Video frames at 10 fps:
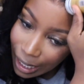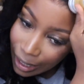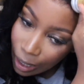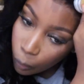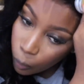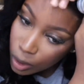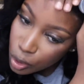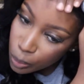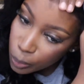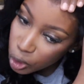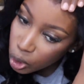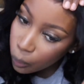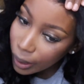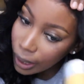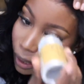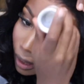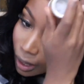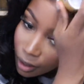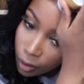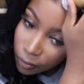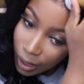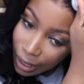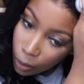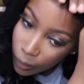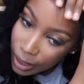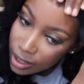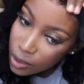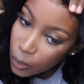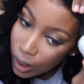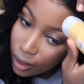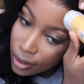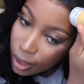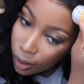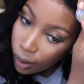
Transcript: and I want to push away the flyaways as well.